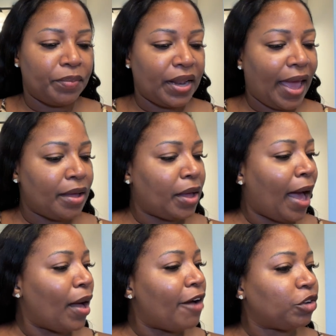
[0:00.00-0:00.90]
But
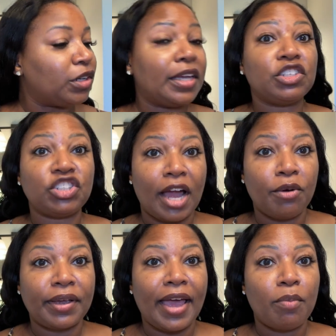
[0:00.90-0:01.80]
after I take the shower
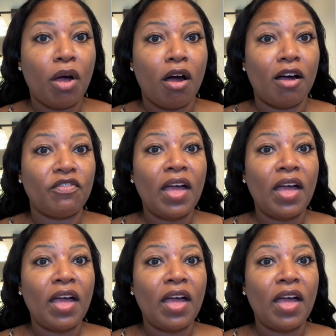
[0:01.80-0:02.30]
cap off,